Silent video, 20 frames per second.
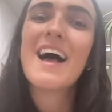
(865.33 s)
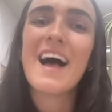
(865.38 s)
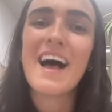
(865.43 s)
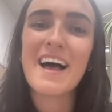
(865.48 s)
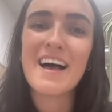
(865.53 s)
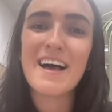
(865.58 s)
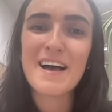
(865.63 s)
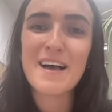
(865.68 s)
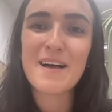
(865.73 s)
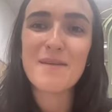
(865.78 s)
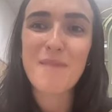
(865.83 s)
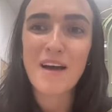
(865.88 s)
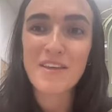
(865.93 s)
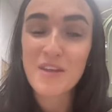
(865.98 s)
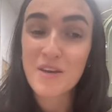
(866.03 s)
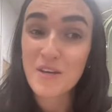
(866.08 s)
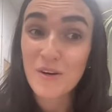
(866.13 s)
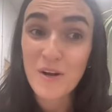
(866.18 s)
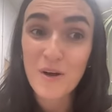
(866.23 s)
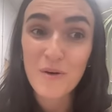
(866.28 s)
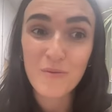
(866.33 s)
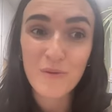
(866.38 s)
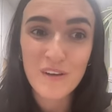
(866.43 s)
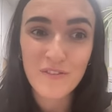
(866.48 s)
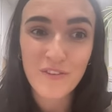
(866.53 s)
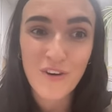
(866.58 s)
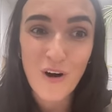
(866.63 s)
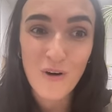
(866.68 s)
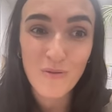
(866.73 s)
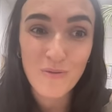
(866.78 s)
I think we've
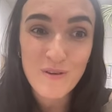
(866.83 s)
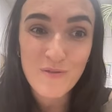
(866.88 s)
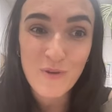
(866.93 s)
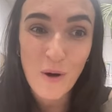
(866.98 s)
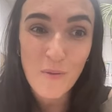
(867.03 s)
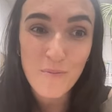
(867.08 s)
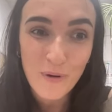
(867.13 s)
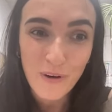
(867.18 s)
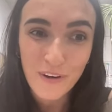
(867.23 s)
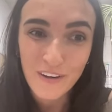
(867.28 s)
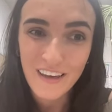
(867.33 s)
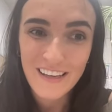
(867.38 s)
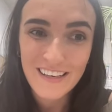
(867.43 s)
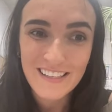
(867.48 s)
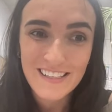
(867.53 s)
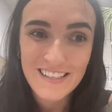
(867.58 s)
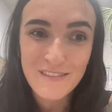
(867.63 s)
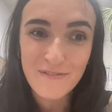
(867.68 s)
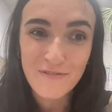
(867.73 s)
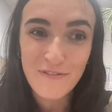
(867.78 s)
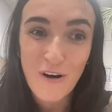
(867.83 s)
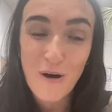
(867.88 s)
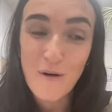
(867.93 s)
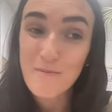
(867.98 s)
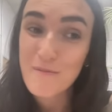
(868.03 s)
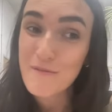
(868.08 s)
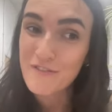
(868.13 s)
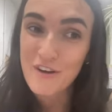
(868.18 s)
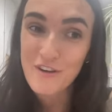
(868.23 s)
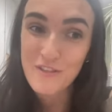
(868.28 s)
got bookings
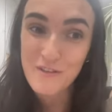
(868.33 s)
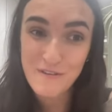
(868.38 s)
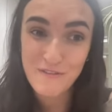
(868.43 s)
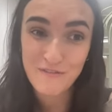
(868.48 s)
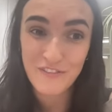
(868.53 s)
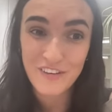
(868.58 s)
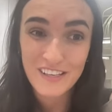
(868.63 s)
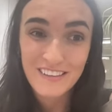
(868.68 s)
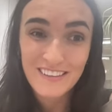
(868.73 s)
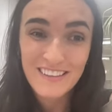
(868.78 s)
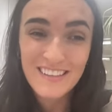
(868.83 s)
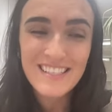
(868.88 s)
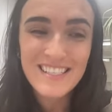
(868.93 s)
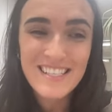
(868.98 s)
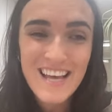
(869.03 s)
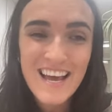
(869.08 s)
from further afield,